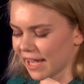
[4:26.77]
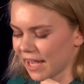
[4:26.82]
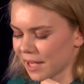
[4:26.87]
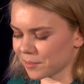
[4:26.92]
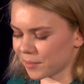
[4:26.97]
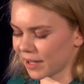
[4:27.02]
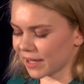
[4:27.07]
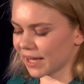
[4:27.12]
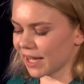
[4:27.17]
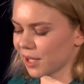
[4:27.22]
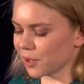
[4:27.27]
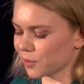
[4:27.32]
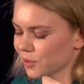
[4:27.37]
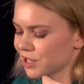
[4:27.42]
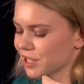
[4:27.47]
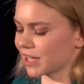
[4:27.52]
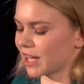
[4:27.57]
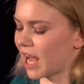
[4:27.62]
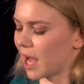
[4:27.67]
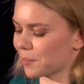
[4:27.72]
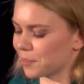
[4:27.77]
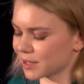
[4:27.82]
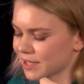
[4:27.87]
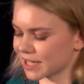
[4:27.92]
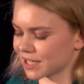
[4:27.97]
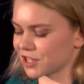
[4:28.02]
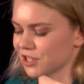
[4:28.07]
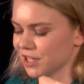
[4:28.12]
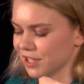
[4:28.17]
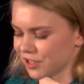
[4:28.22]
And my language and
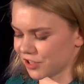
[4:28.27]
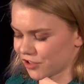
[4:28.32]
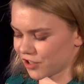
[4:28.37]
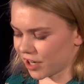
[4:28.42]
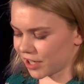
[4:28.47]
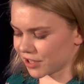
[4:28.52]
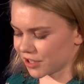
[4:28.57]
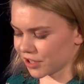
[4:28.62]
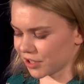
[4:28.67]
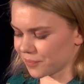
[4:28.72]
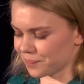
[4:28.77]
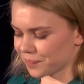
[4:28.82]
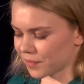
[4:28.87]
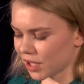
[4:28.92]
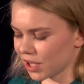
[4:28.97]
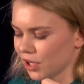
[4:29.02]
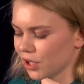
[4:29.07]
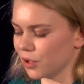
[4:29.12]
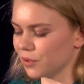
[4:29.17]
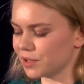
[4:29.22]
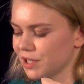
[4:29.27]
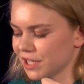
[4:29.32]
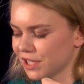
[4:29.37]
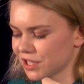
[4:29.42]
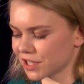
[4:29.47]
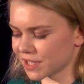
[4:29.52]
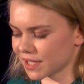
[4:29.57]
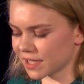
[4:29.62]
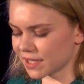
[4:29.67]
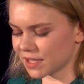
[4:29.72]
composition instructor, who
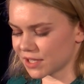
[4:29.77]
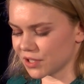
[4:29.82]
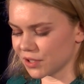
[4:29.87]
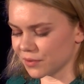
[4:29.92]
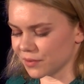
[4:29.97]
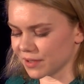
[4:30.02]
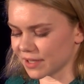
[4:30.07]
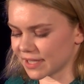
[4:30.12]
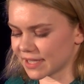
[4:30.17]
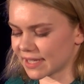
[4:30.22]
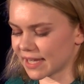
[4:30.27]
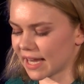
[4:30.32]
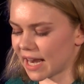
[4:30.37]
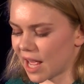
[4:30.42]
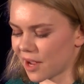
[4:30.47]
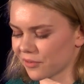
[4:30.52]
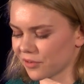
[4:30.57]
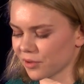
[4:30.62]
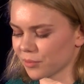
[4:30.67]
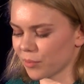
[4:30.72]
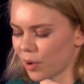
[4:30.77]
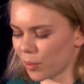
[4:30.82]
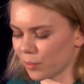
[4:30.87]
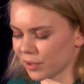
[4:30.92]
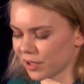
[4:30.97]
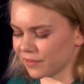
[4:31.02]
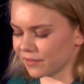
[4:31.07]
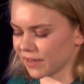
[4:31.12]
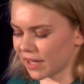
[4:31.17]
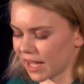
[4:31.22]
teaches his students that every
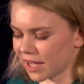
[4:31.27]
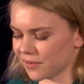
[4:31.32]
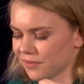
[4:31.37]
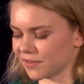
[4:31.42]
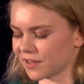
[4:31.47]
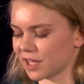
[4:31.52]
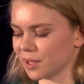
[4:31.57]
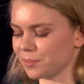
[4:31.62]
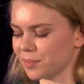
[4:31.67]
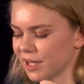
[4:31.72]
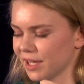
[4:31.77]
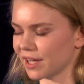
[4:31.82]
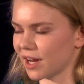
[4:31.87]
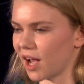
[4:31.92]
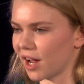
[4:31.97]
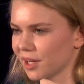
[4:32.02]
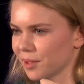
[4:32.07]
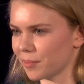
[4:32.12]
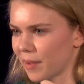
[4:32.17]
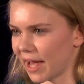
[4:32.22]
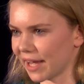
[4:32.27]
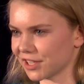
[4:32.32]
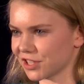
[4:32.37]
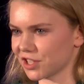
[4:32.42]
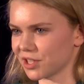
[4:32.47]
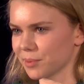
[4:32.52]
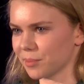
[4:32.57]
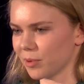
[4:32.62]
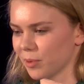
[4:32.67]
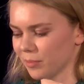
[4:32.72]
moment of life can be an
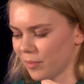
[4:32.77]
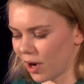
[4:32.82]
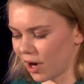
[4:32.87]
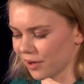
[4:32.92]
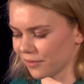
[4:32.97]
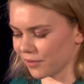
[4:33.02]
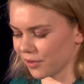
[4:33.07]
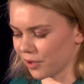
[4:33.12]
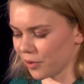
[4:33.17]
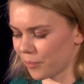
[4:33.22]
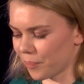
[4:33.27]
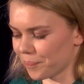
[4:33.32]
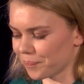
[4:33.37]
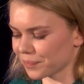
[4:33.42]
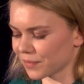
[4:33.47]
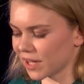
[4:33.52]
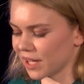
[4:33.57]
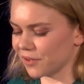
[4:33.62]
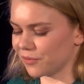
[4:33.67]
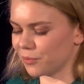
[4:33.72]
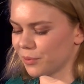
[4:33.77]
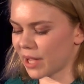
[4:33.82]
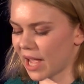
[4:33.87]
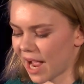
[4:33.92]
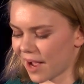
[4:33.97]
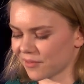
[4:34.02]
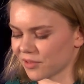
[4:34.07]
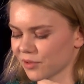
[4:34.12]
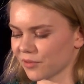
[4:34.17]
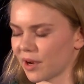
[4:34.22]
unimaginable marvel if we
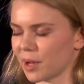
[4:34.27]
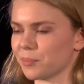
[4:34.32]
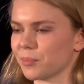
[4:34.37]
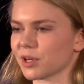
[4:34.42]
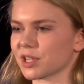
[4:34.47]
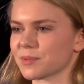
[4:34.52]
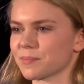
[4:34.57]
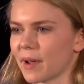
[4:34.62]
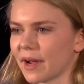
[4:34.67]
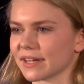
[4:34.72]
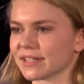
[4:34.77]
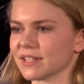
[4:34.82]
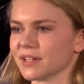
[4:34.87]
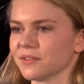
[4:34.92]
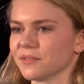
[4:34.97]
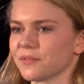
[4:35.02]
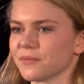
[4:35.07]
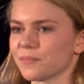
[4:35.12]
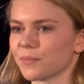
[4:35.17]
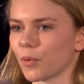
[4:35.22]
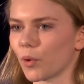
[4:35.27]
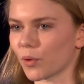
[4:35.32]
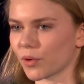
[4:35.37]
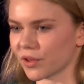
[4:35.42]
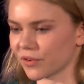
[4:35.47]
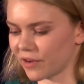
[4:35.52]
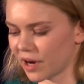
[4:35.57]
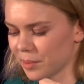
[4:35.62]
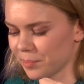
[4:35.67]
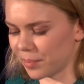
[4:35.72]
have the right perspective or
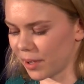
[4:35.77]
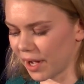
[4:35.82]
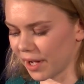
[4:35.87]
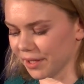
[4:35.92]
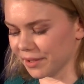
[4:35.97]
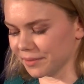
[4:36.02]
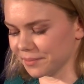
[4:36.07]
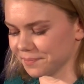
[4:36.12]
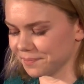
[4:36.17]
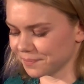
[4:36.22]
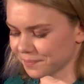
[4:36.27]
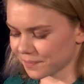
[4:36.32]
the right pun.